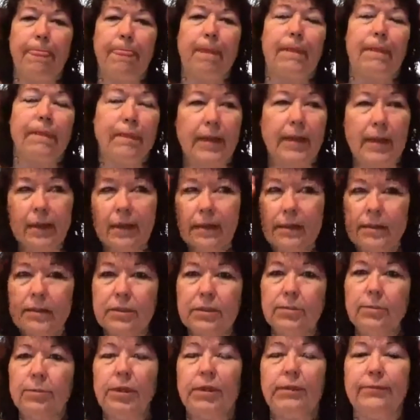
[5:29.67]
That needs
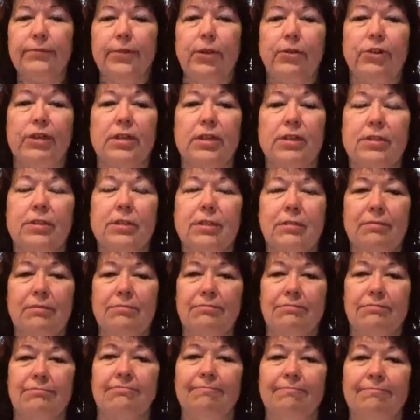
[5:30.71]
to be a focus.
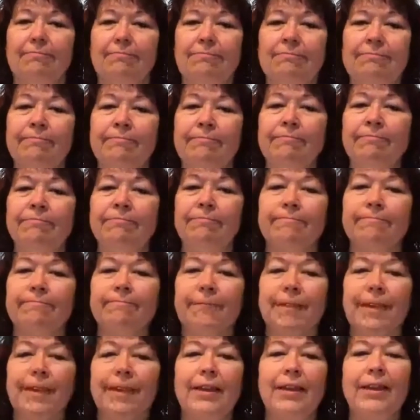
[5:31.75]

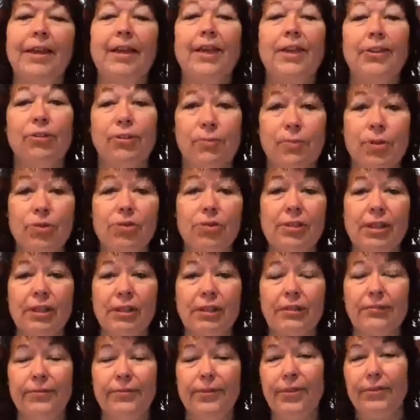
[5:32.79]
You will most
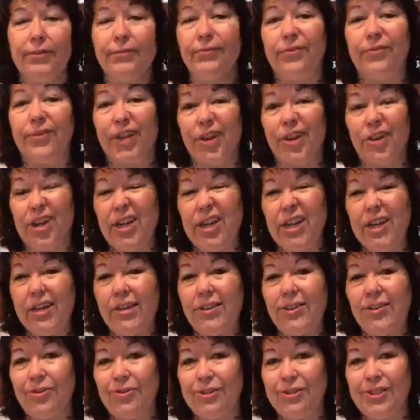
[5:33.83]
likely feel very
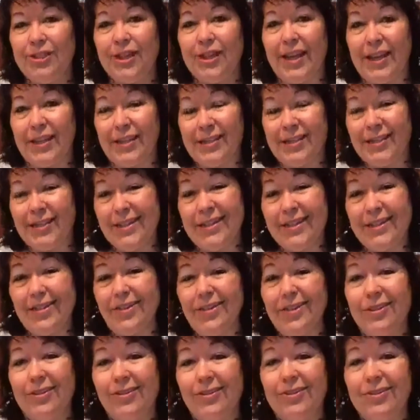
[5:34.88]
enthusiastic
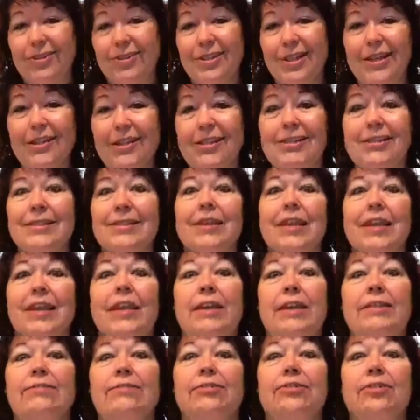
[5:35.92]
on Thursday.
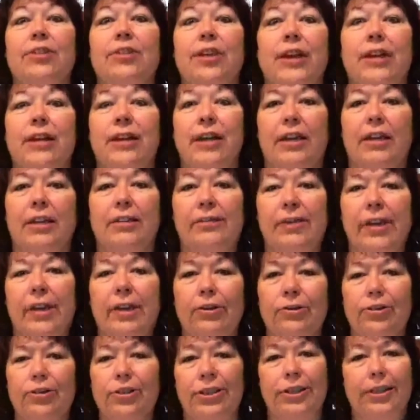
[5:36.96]
Savor that kind of
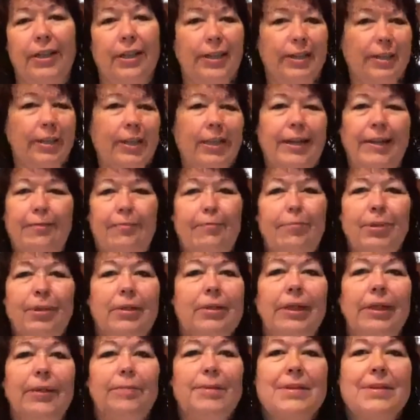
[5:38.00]
energy. Like let it
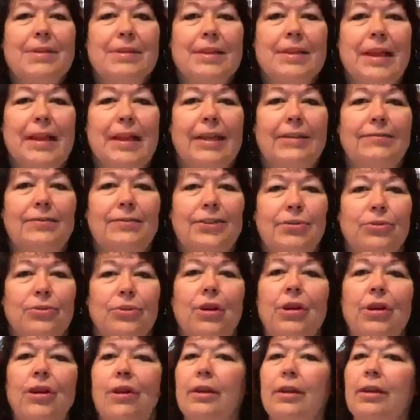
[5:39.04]
build up inside of
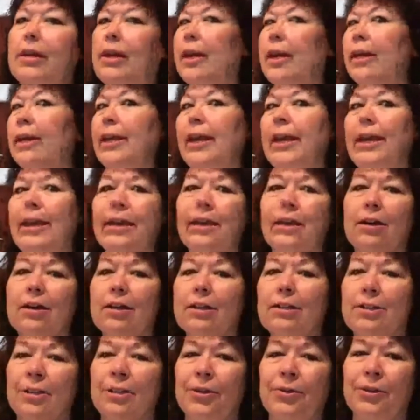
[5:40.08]
you. Kind of hang
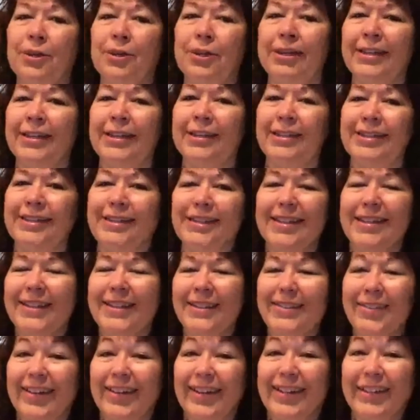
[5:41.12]
on to it,
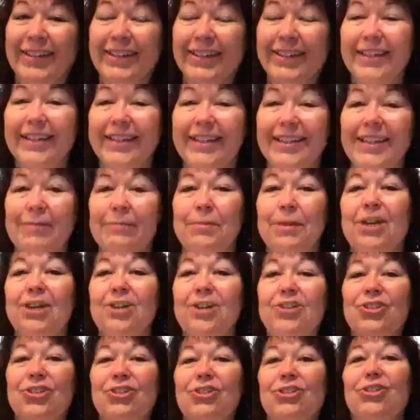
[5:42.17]
right?
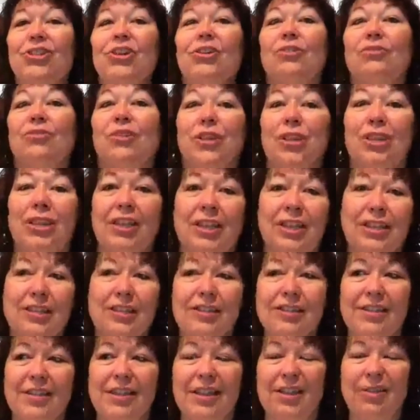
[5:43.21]
Because you don't want to get
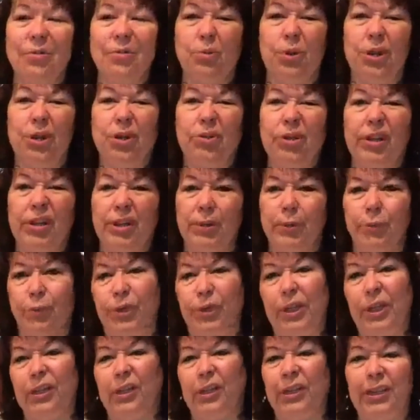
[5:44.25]
into that weary,
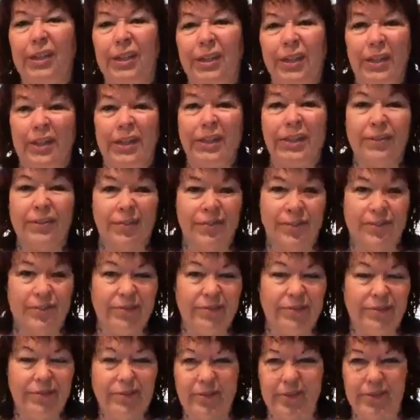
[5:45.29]
weaky kind of
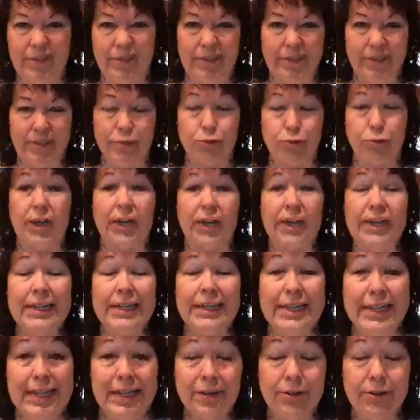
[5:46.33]

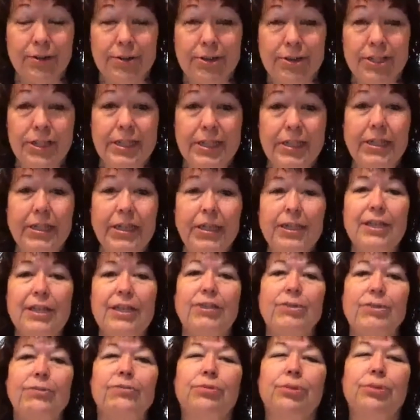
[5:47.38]
drained energy.
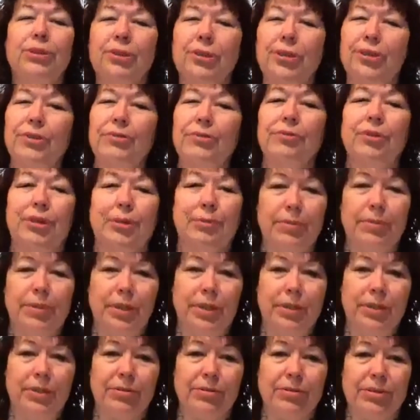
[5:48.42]
You really want to be
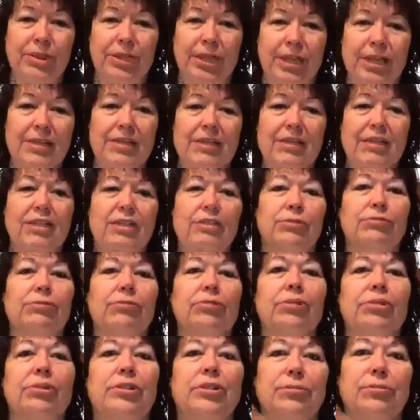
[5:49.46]
enthusiastic. You
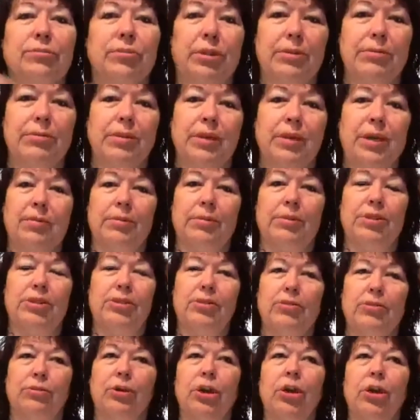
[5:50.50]
really want to be able
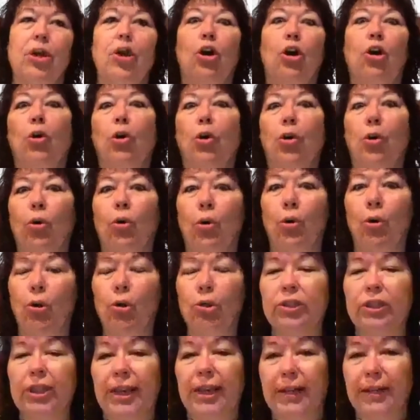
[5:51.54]
to
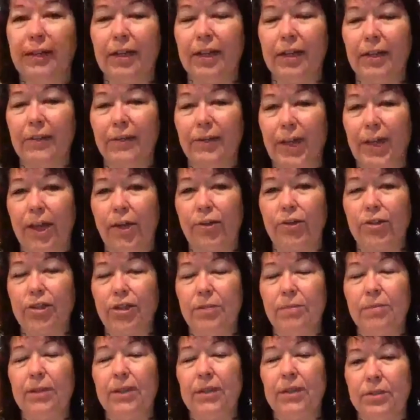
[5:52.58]
hold that kind of
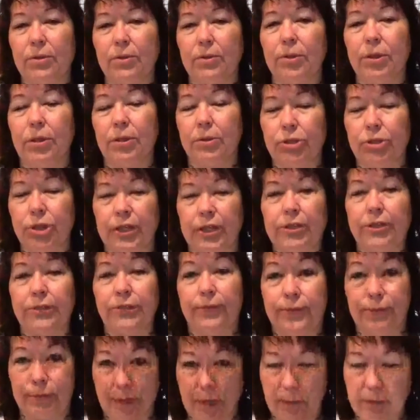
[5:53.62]
energy because it will change
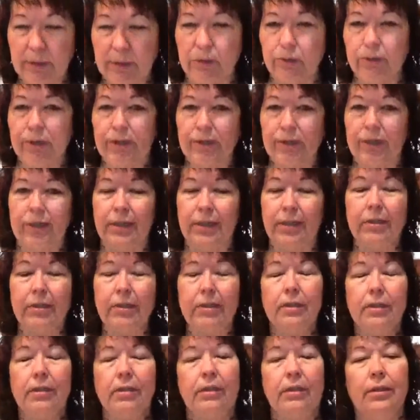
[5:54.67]
very quickly
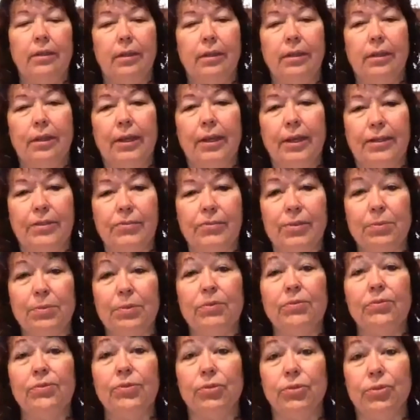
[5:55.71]
as we
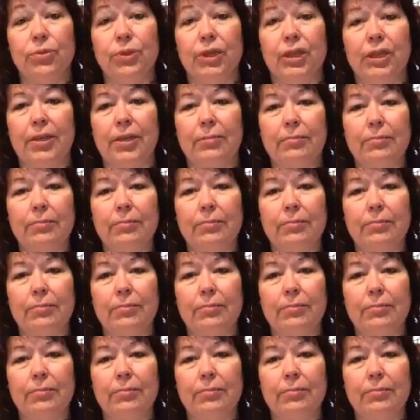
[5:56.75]
move through the week.